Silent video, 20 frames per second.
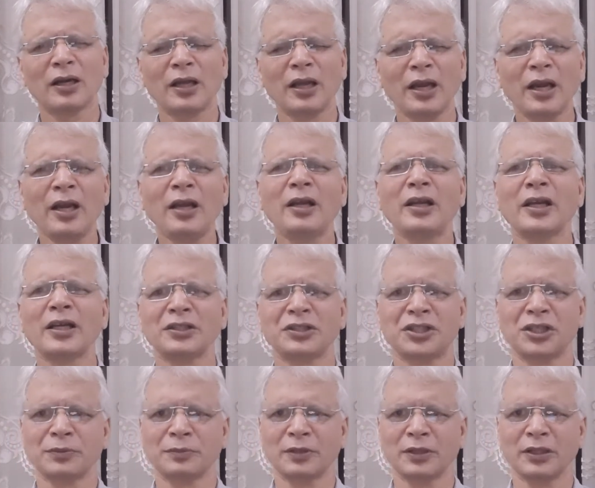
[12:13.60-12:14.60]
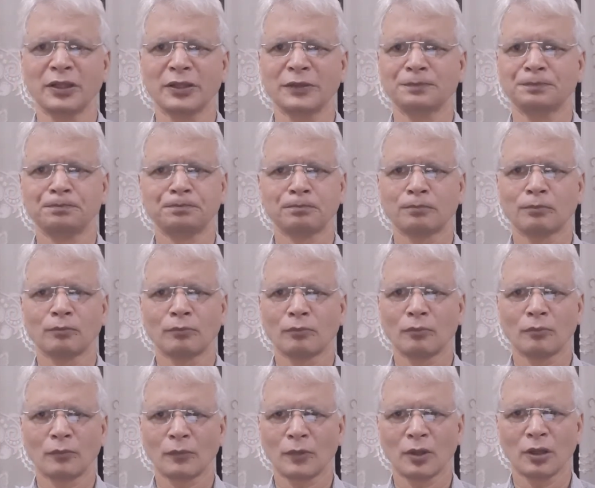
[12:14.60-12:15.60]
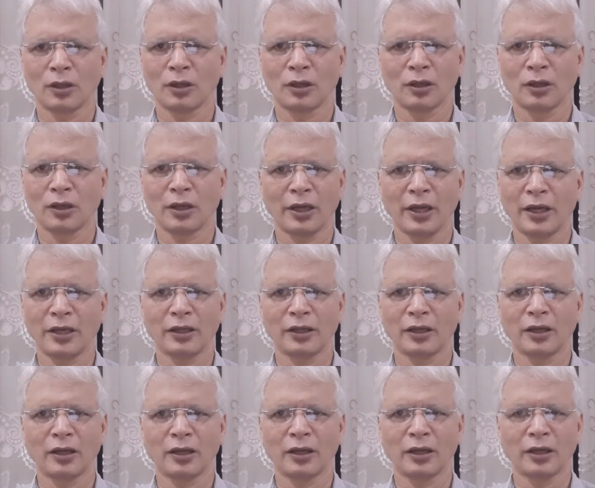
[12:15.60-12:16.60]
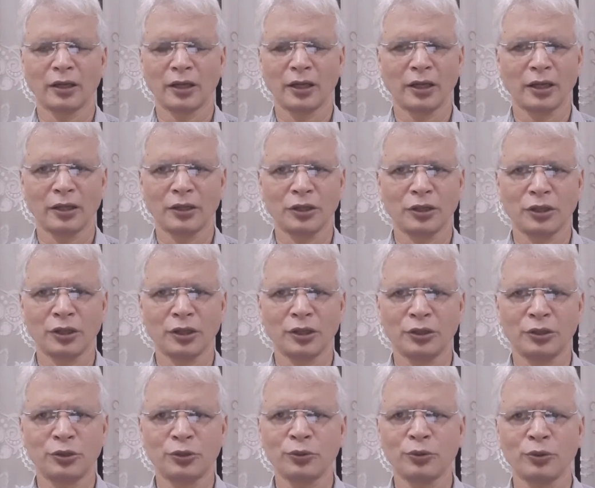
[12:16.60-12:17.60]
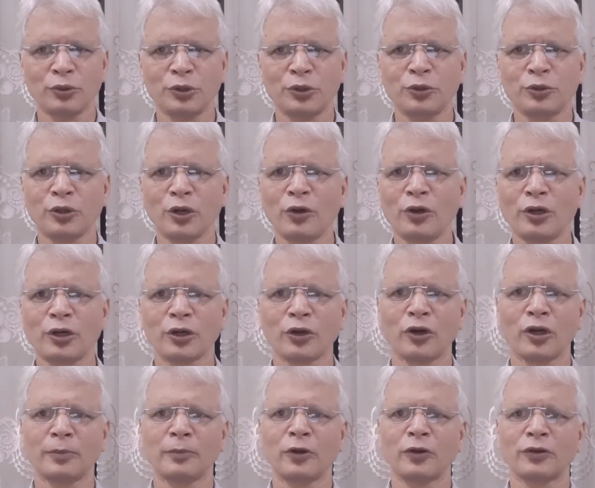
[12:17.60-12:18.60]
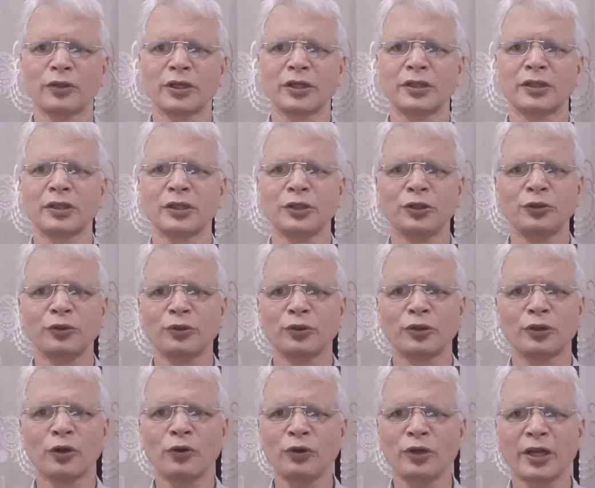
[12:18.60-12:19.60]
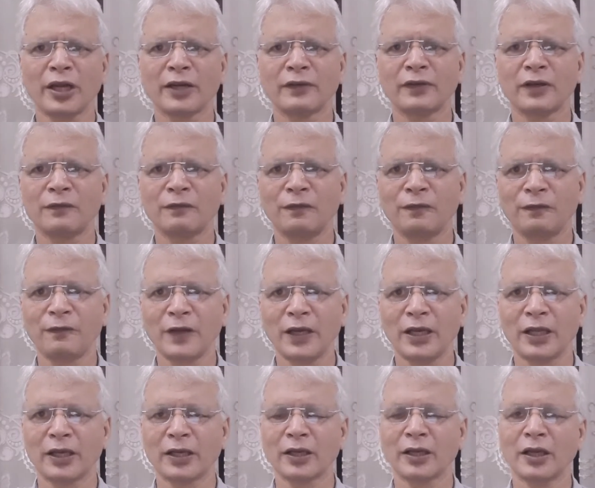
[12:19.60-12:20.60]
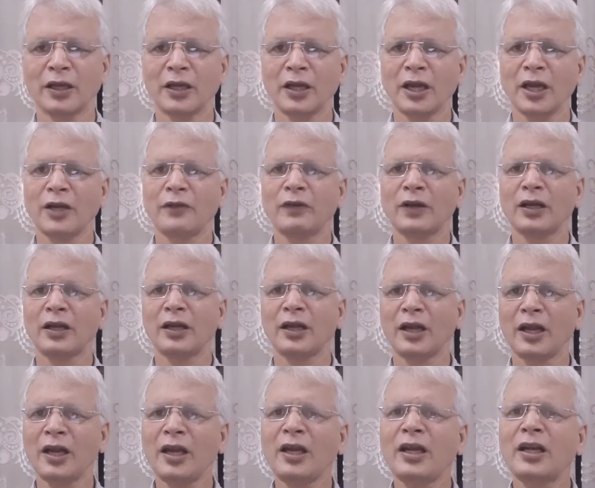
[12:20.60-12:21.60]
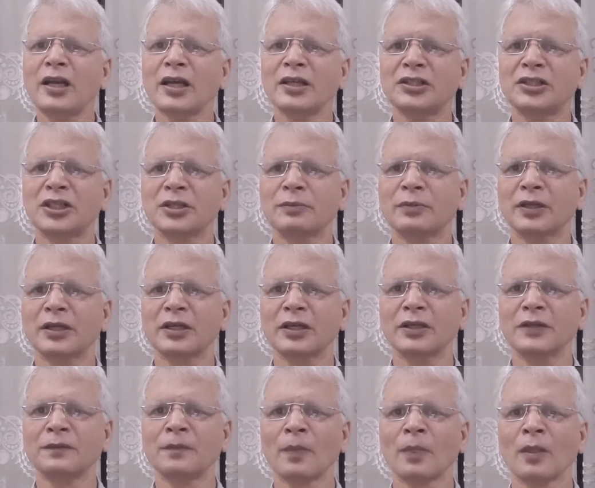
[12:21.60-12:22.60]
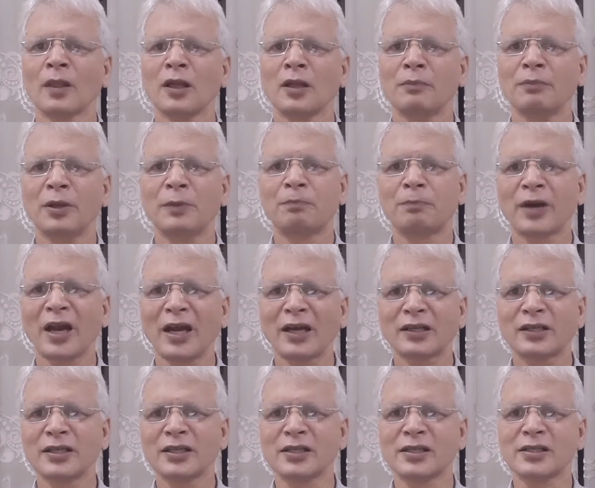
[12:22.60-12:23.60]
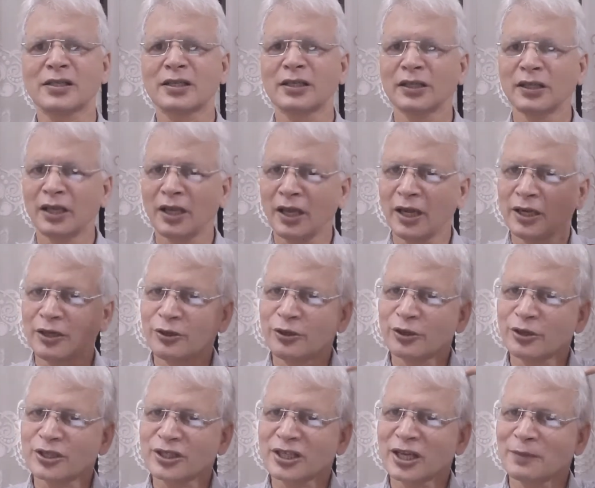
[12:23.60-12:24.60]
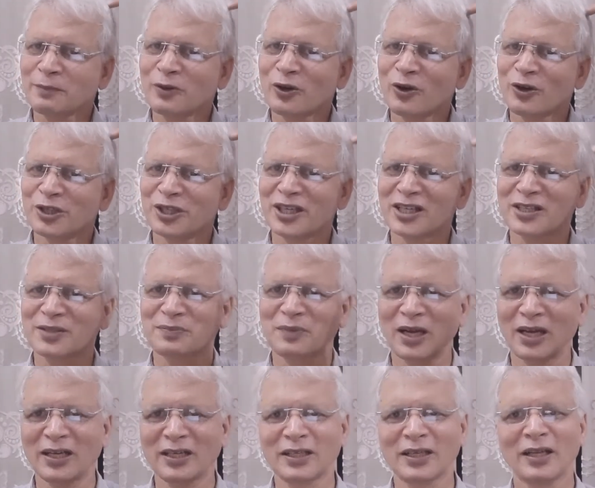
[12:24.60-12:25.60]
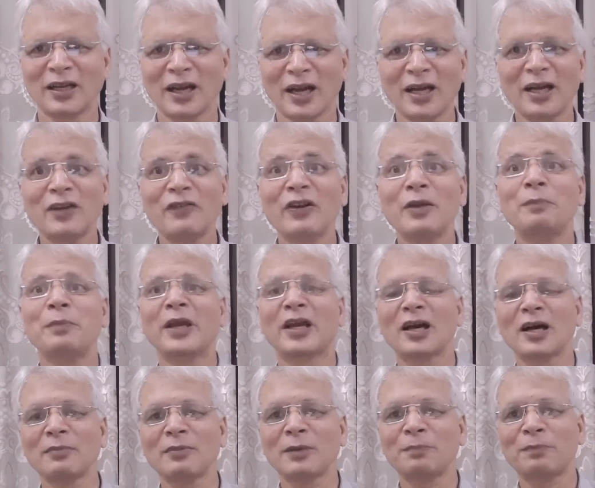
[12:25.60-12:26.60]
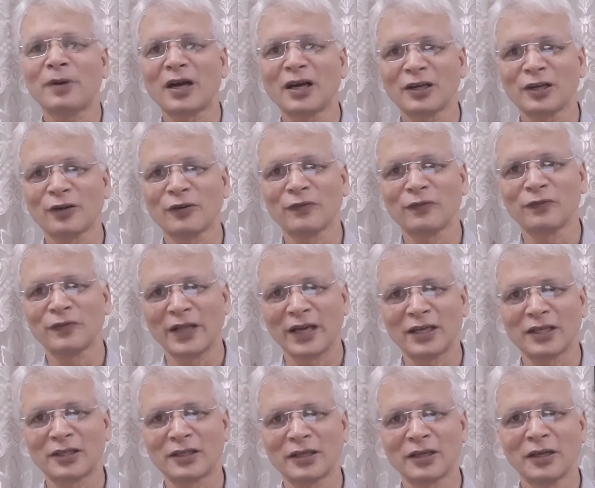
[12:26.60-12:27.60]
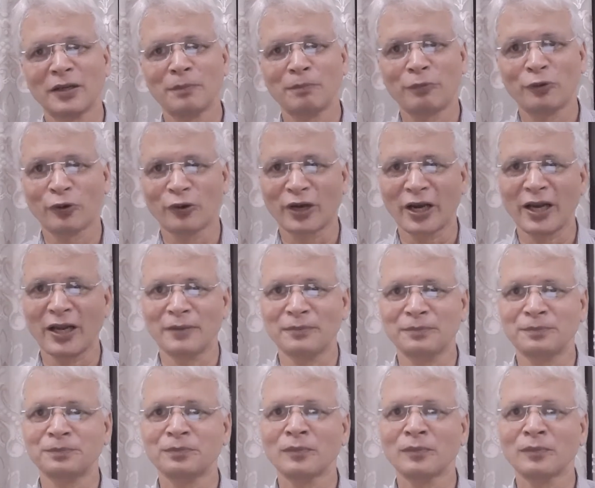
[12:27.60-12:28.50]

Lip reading: intangibly, and you don't know about it, you don't have a feeling, it will intangibly be practiced into your subconscious mind, and it will become a part of that program.